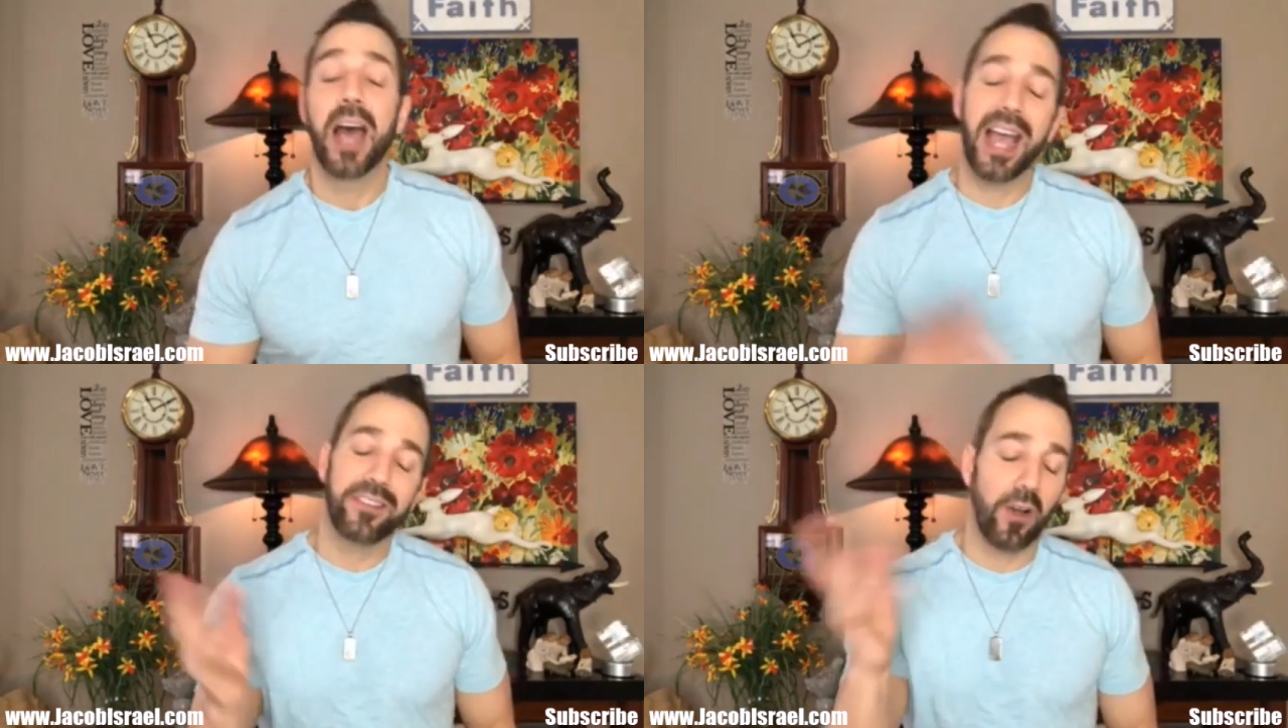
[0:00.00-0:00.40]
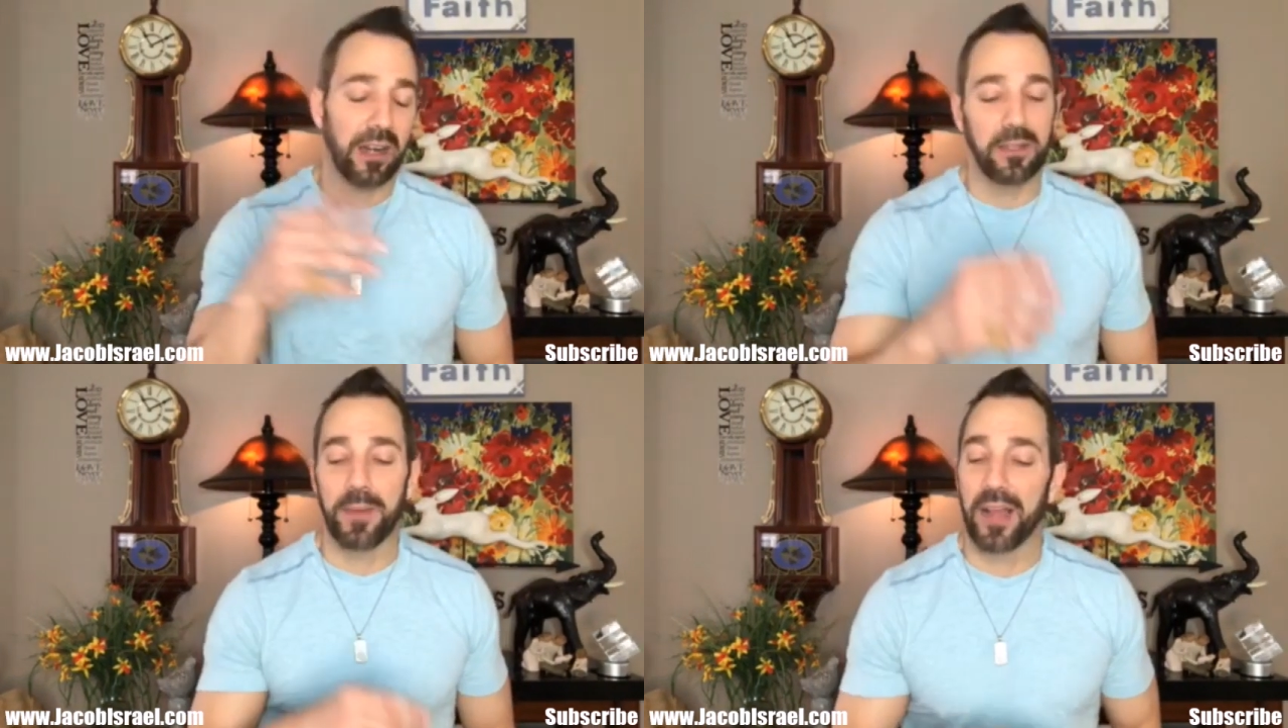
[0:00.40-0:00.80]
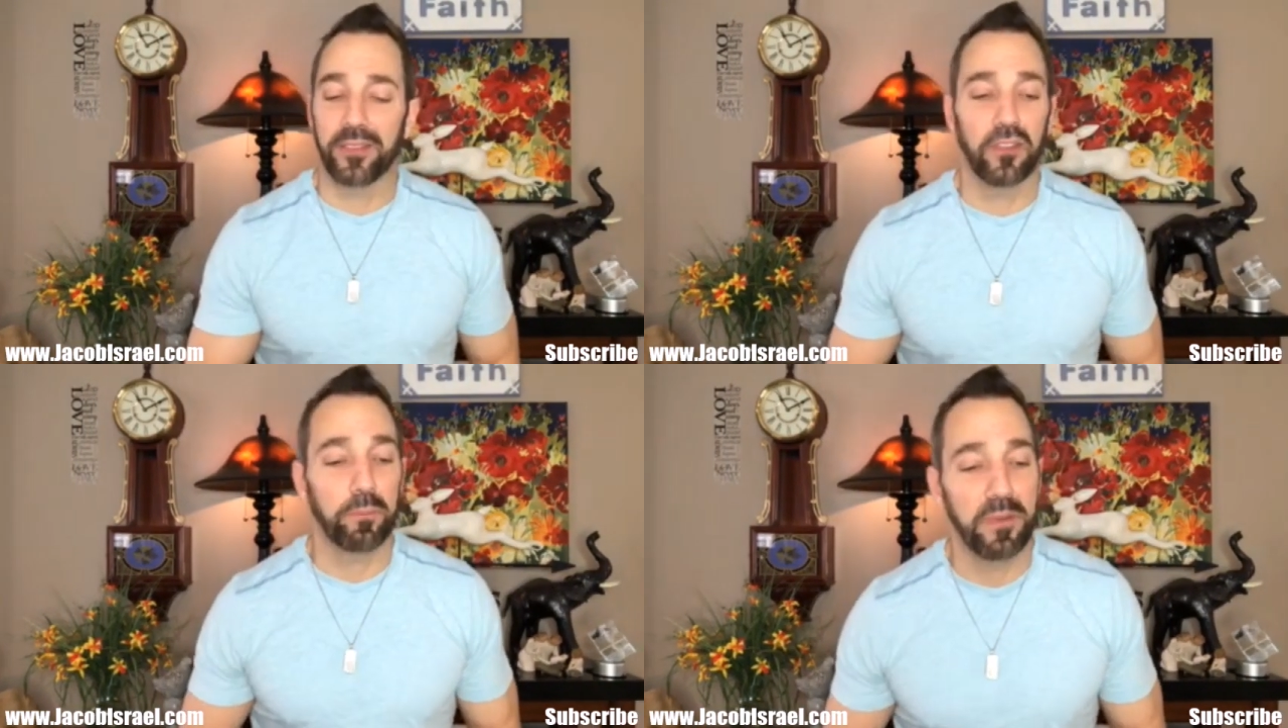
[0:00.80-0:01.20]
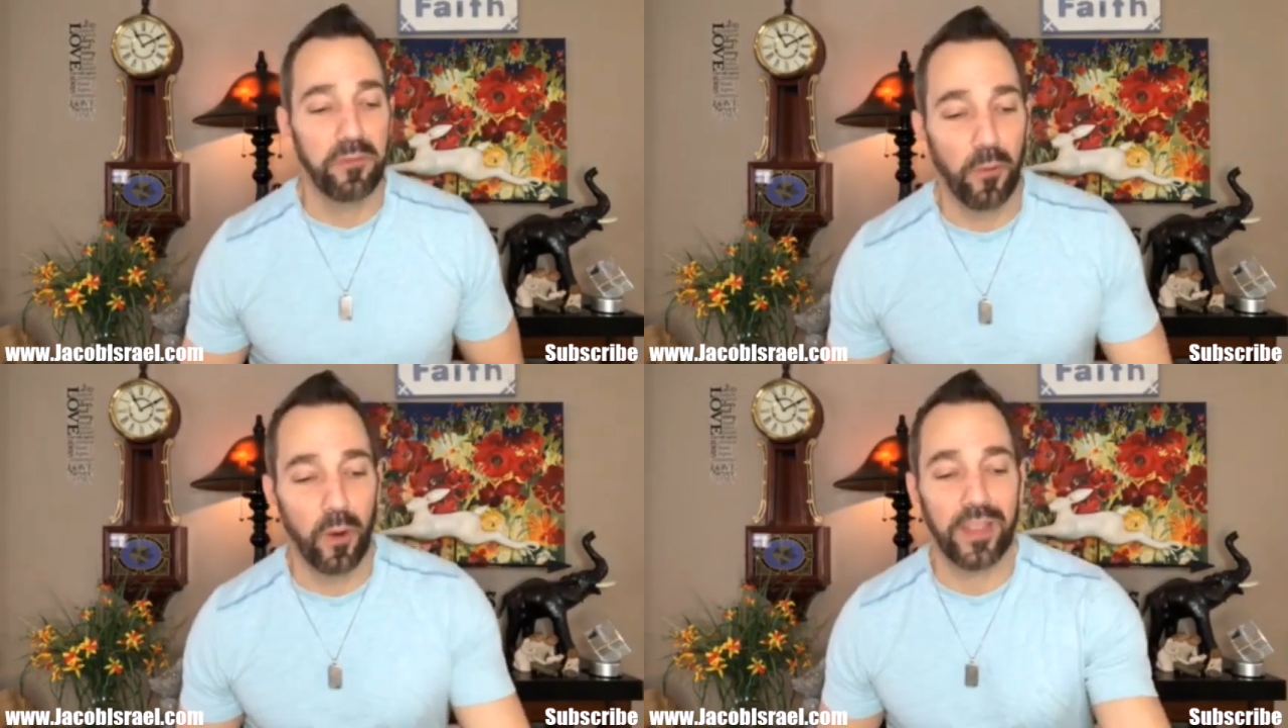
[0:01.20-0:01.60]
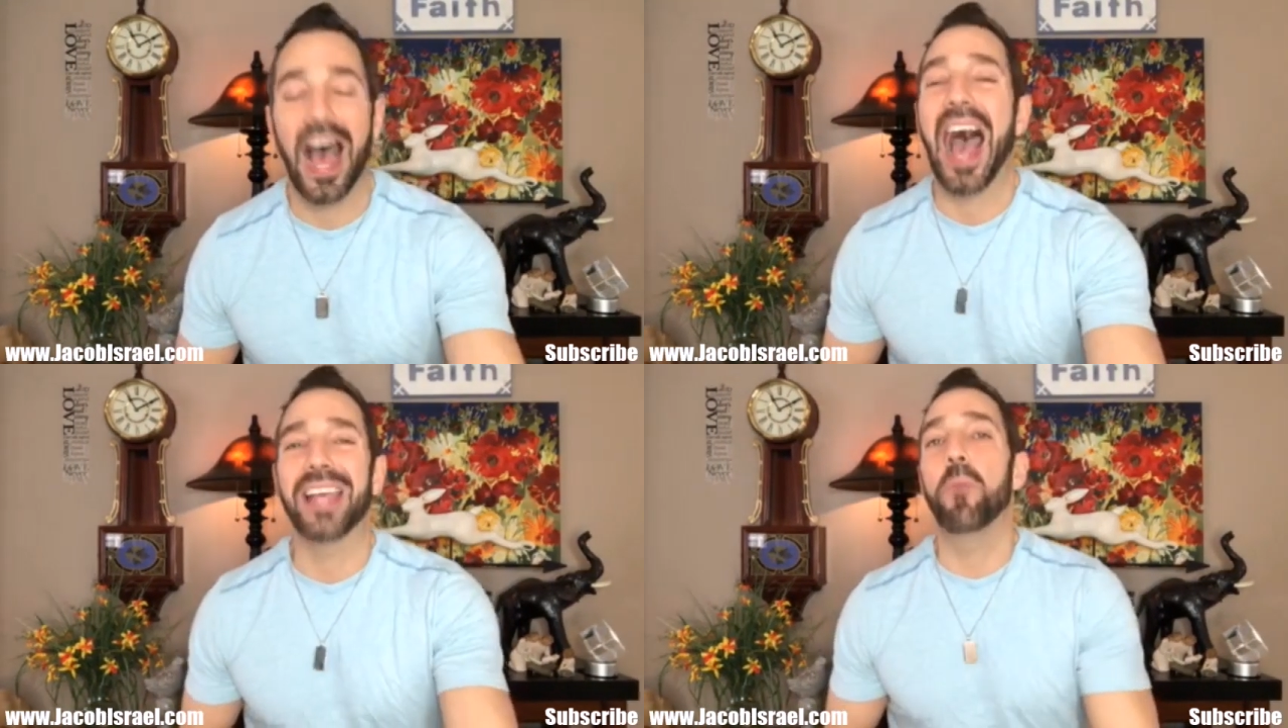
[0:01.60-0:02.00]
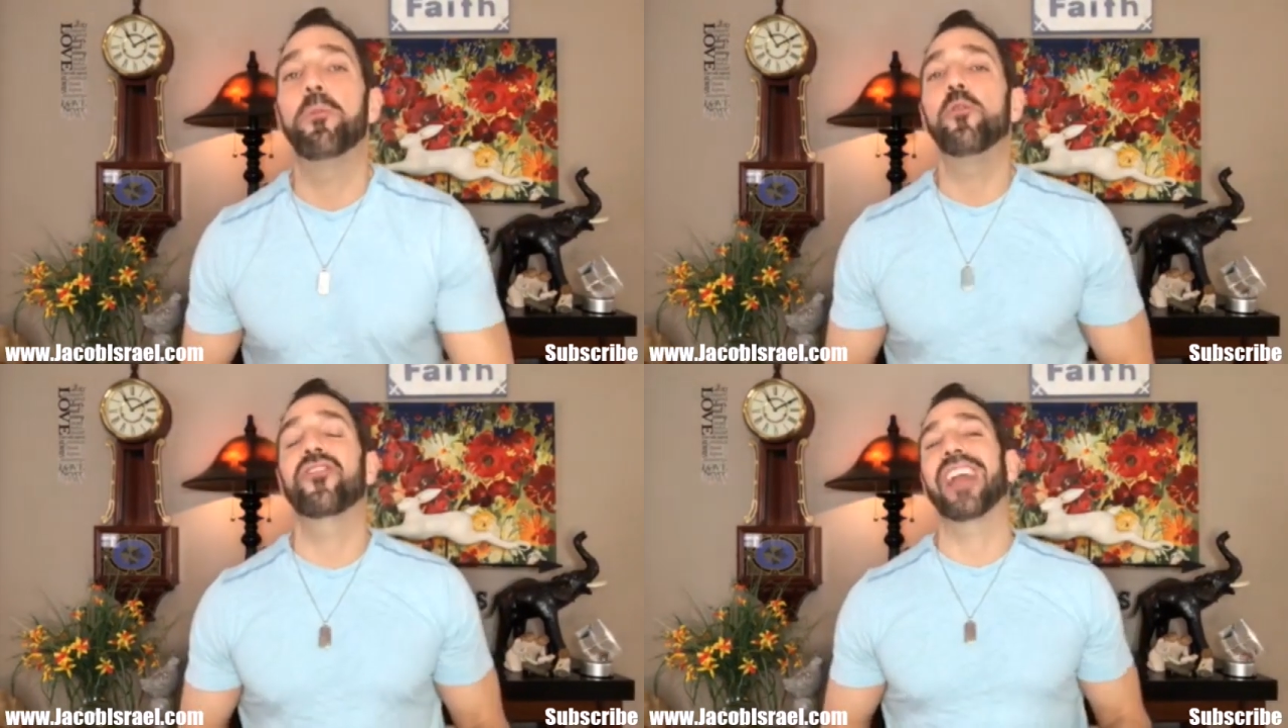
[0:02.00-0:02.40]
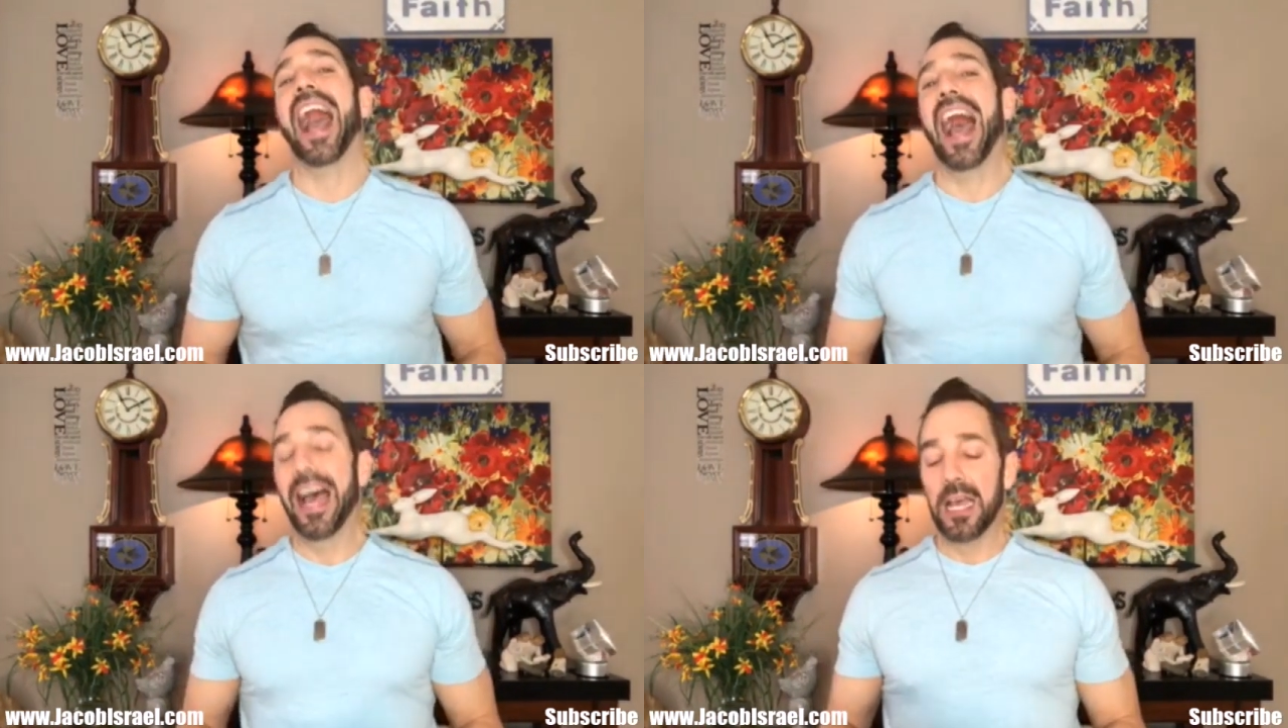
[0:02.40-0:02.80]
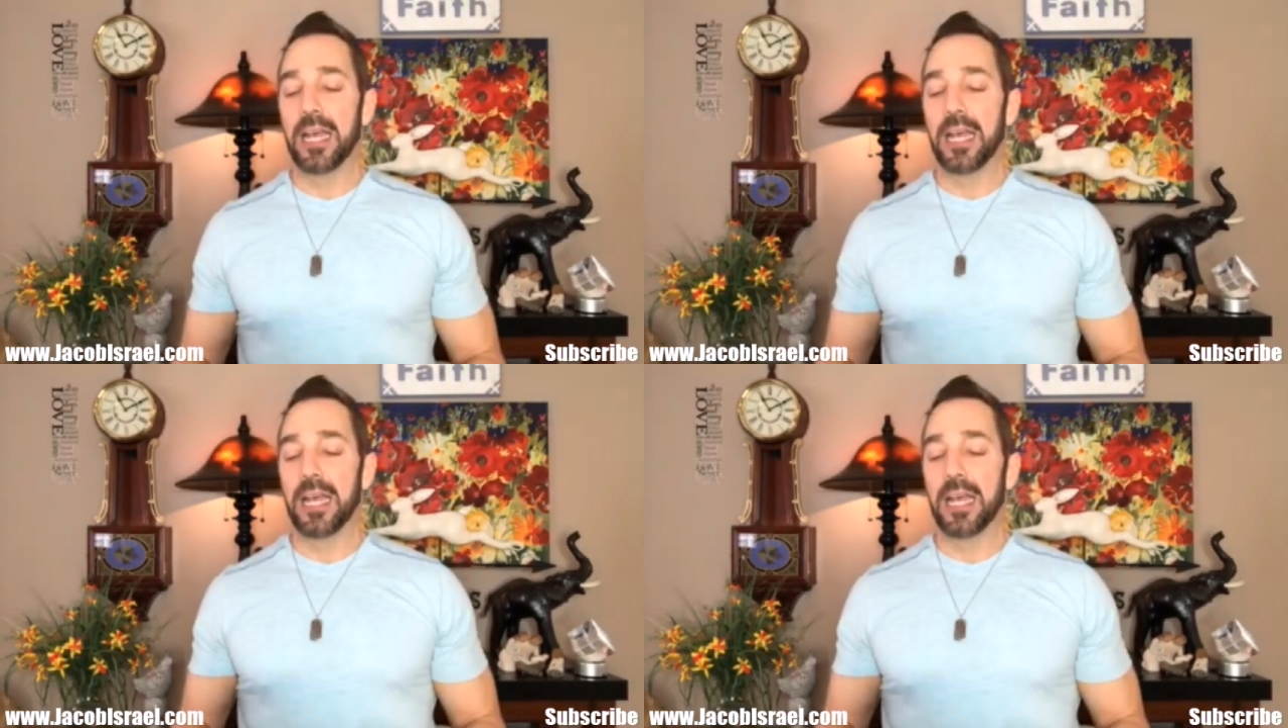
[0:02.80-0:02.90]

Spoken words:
I talked about this before, the Hayabusa.